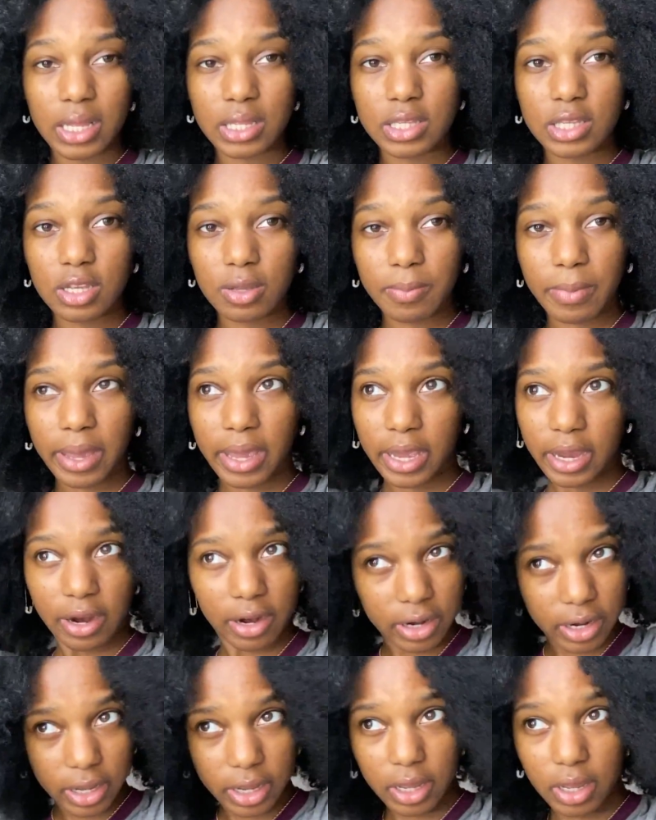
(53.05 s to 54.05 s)
took my hair
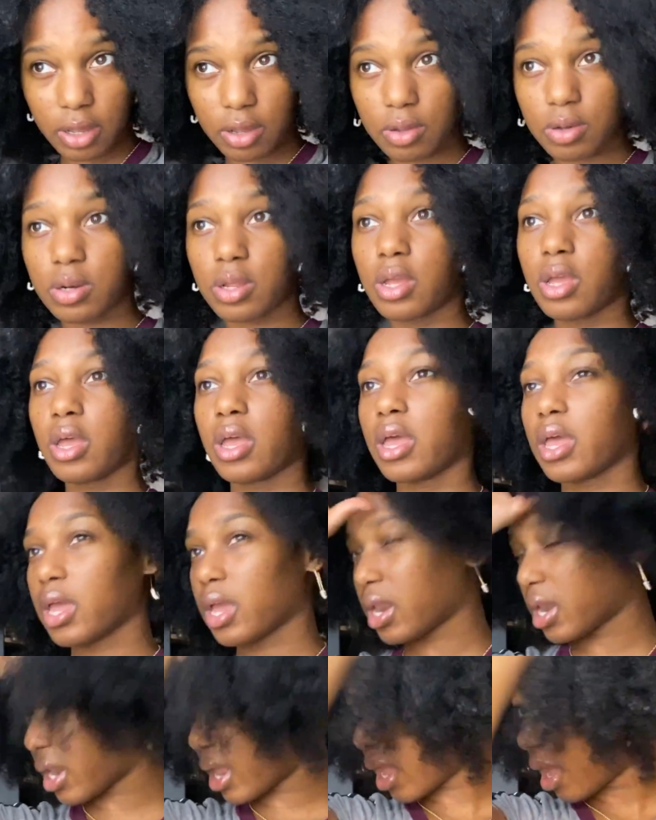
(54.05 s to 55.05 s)
down,
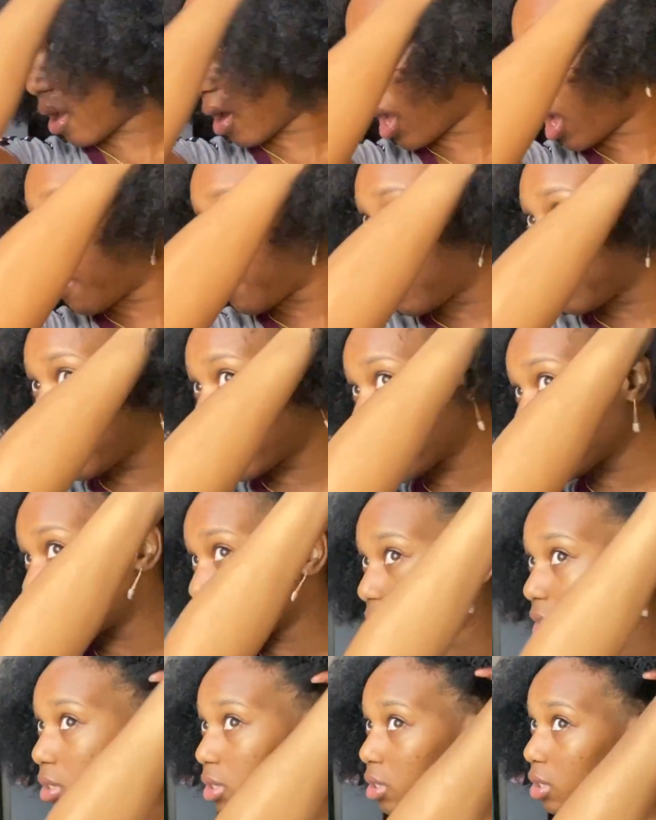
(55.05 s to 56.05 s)
and now I'm about
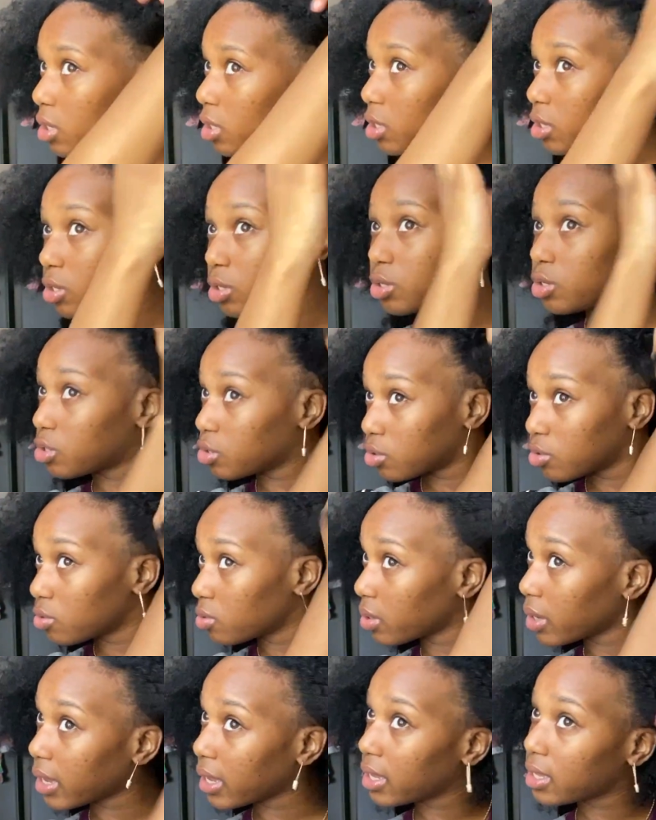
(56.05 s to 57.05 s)
to do
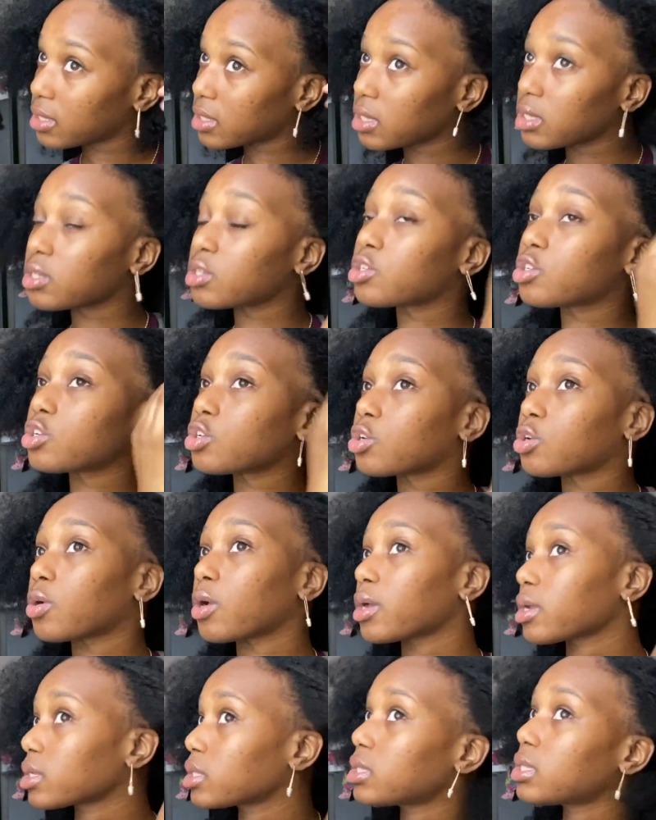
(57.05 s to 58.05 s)
as
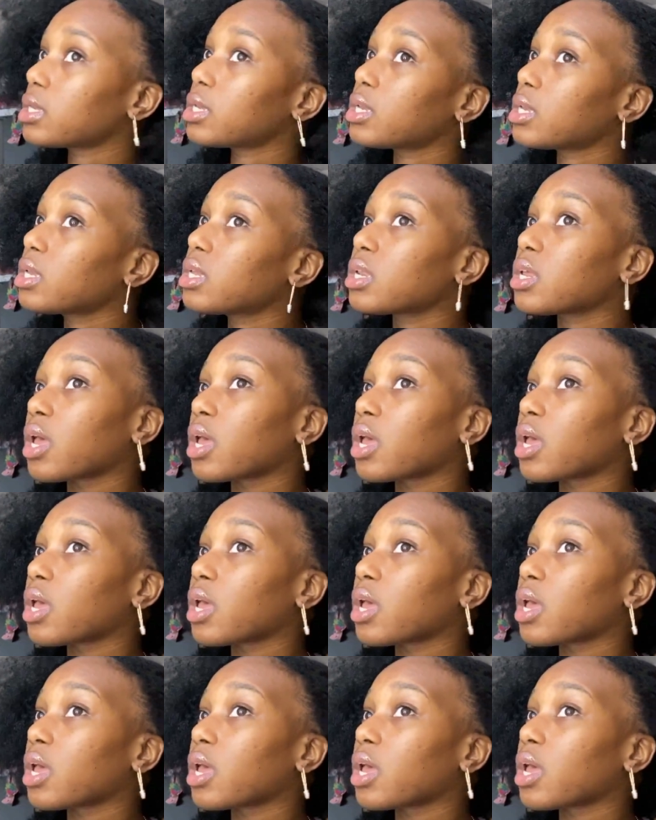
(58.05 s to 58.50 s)
instructed.